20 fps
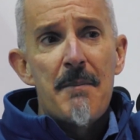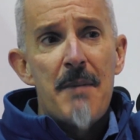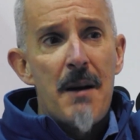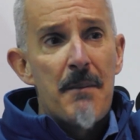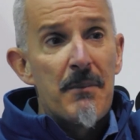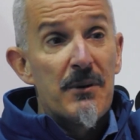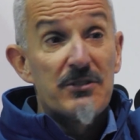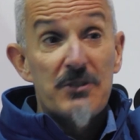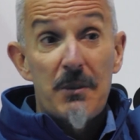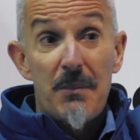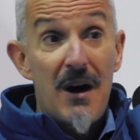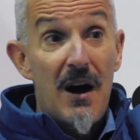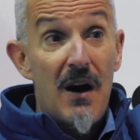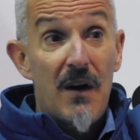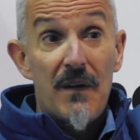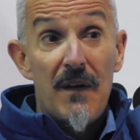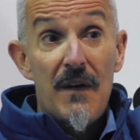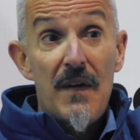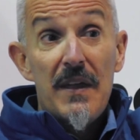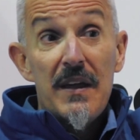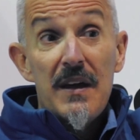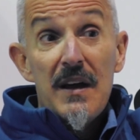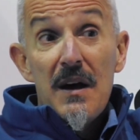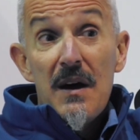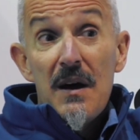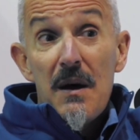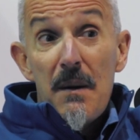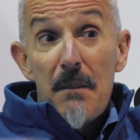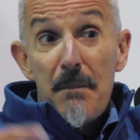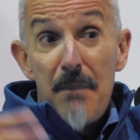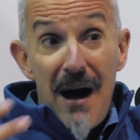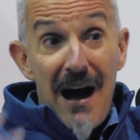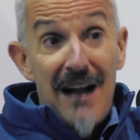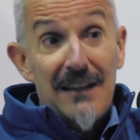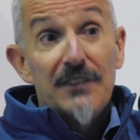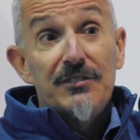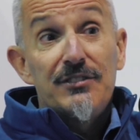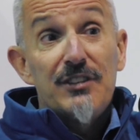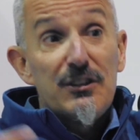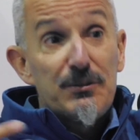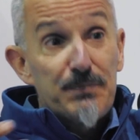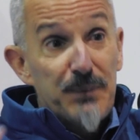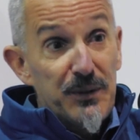members about policies,